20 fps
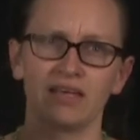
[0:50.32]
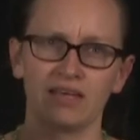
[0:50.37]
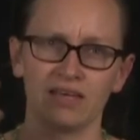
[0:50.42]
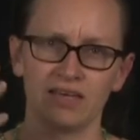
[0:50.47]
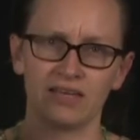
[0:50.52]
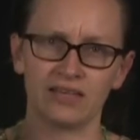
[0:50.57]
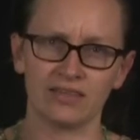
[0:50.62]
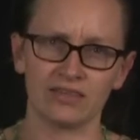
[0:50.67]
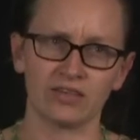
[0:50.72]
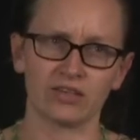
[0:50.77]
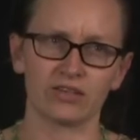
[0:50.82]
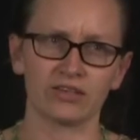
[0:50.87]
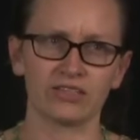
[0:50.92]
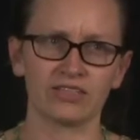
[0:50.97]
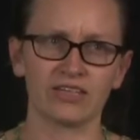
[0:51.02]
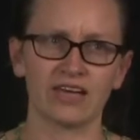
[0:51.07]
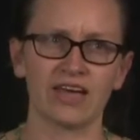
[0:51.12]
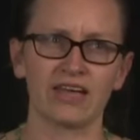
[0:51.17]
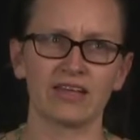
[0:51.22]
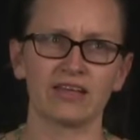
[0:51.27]
in the
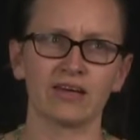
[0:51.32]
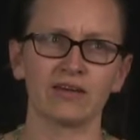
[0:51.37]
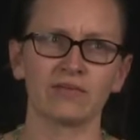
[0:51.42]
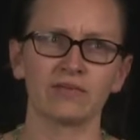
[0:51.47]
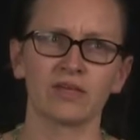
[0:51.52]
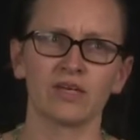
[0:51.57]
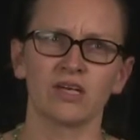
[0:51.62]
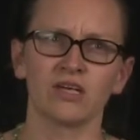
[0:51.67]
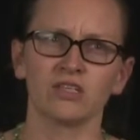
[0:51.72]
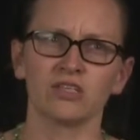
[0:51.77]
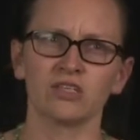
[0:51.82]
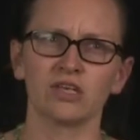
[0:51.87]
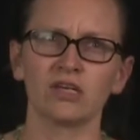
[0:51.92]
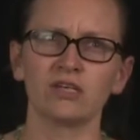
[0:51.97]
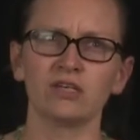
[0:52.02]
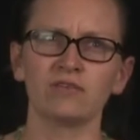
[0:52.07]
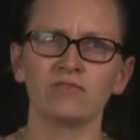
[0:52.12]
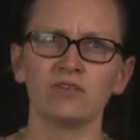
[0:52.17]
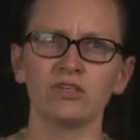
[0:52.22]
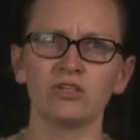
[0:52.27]
container. So
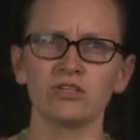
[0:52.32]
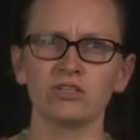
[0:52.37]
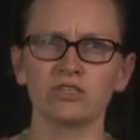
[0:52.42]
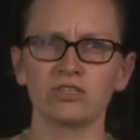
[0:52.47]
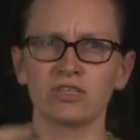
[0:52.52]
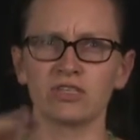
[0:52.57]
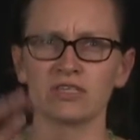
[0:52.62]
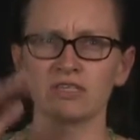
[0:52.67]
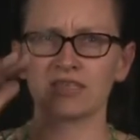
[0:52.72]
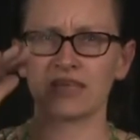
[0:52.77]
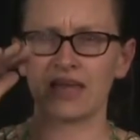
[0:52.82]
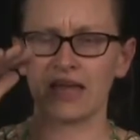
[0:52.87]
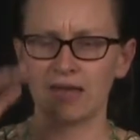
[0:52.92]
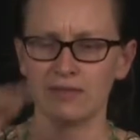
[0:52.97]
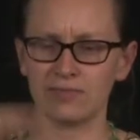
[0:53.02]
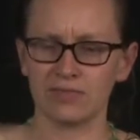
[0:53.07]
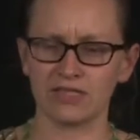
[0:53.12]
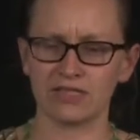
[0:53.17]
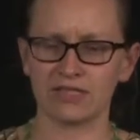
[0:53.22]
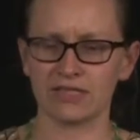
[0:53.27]
you've used the
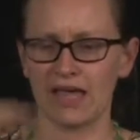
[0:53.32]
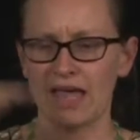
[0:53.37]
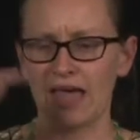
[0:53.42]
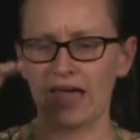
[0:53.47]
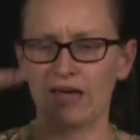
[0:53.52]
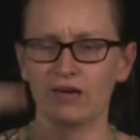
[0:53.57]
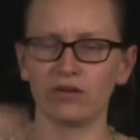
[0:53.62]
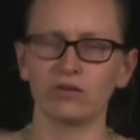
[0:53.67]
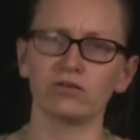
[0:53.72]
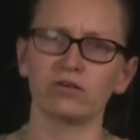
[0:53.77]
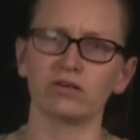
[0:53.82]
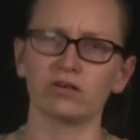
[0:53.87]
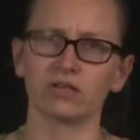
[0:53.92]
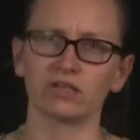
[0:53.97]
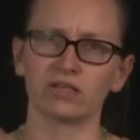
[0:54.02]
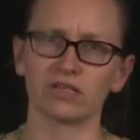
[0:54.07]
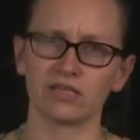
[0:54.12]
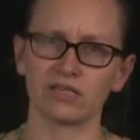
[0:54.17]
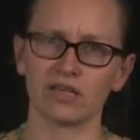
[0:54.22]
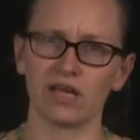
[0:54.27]
same scale
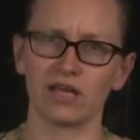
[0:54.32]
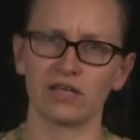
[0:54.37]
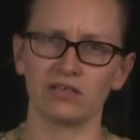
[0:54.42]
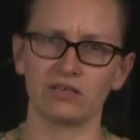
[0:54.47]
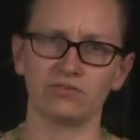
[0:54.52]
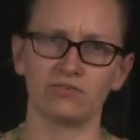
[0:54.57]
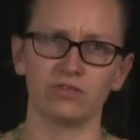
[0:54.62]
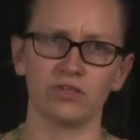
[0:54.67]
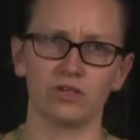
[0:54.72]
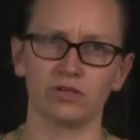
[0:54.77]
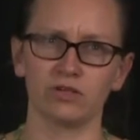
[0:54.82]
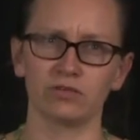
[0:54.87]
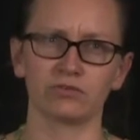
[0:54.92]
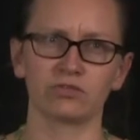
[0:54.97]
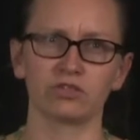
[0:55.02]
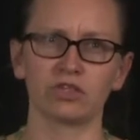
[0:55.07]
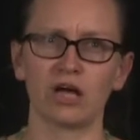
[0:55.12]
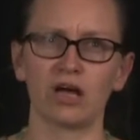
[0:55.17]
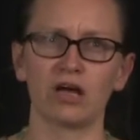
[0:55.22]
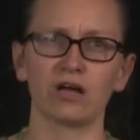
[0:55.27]
on the side of your
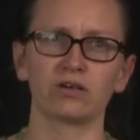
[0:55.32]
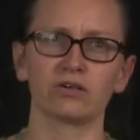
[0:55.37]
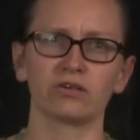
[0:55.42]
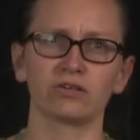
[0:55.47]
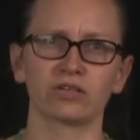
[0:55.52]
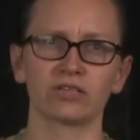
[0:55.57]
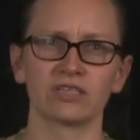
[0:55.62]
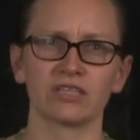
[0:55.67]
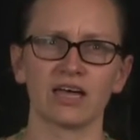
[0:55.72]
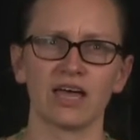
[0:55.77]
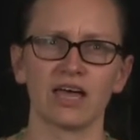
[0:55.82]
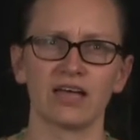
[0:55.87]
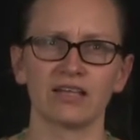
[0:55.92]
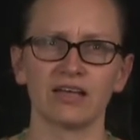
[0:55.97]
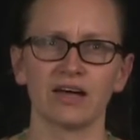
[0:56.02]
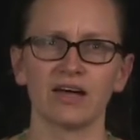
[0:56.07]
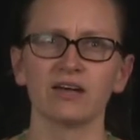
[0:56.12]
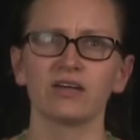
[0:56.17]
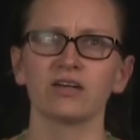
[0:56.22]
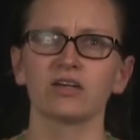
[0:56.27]
jug or
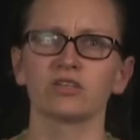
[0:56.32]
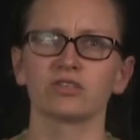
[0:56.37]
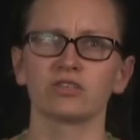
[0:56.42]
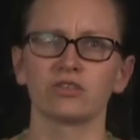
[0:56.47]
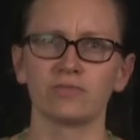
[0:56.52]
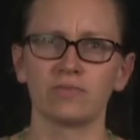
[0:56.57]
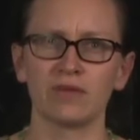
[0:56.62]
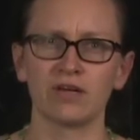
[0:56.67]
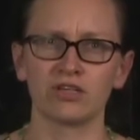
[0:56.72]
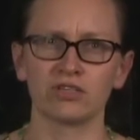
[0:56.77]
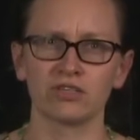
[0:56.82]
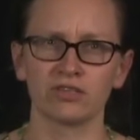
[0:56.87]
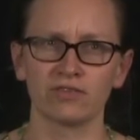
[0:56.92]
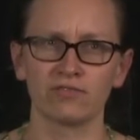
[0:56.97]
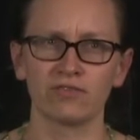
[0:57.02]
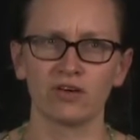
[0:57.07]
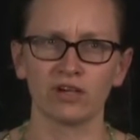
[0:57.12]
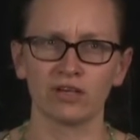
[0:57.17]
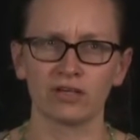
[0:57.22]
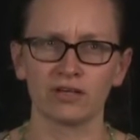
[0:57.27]
container to measure the
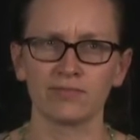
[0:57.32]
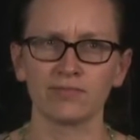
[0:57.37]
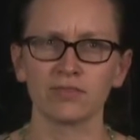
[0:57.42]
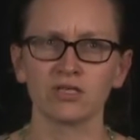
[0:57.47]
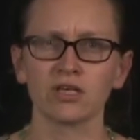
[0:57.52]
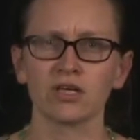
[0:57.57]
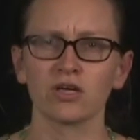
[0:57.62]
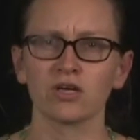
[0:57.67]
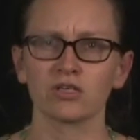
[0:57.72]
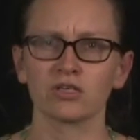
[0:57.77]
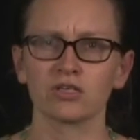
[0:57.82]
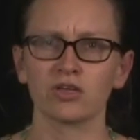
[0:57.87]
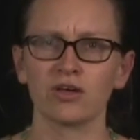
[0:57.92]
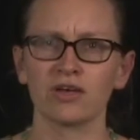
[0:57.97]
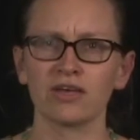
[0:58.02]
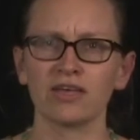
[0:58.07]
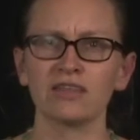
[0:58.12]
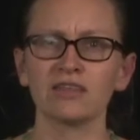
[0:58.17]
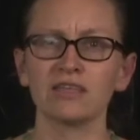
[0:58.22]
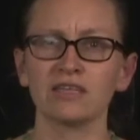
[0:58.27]
volumes. So
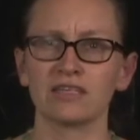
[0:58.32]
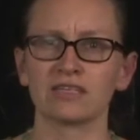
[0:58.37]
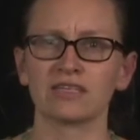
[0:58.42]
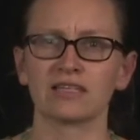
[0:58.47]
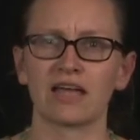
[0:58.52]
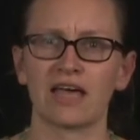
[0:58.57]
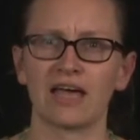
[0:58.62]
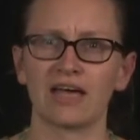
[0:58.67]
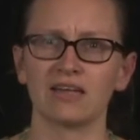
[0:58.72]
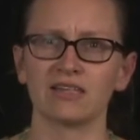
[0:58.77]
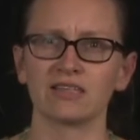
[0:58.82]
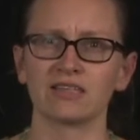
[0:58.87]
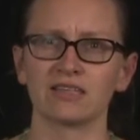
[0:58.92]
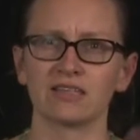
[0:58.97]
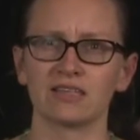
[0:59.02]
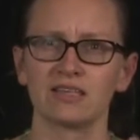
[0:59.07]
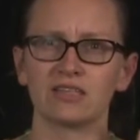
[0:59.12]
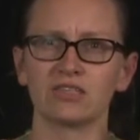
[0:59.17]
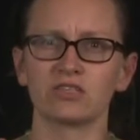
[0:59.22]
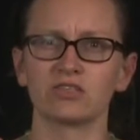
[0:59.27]
in this case,
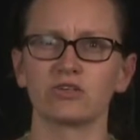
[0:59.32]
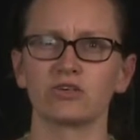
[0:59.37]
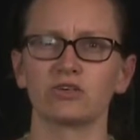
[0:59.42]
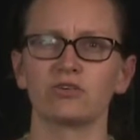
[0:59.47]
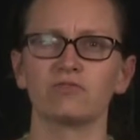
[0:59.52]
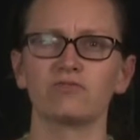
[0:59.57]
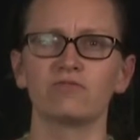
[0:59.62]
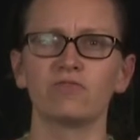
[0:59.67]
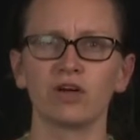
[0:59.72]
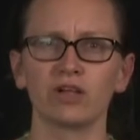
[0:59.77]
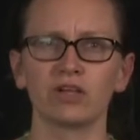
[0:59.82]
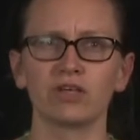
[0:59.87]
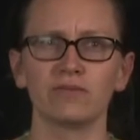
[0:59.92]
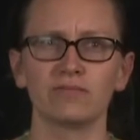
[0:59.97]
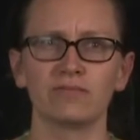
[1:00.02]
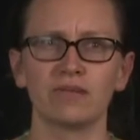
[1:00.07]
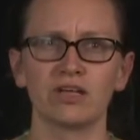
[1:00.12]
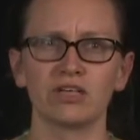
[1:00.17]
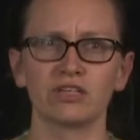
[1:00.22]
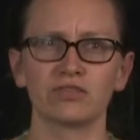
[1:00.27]
these two
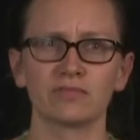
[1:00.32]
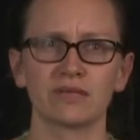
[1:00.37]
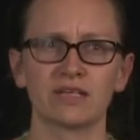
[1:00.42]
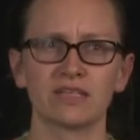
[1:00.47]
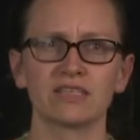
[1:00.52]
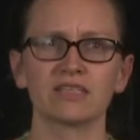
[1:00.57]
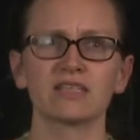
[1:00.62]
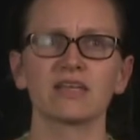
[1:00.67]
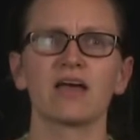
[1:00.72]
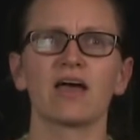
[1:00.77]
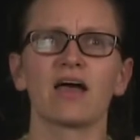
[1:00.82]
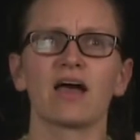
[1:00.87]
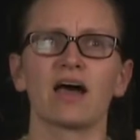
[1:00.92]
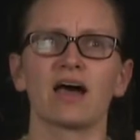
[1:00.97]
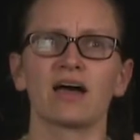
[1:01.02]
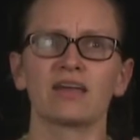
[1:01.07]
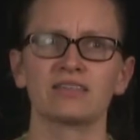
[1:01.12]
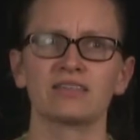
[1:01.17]
volume measurements are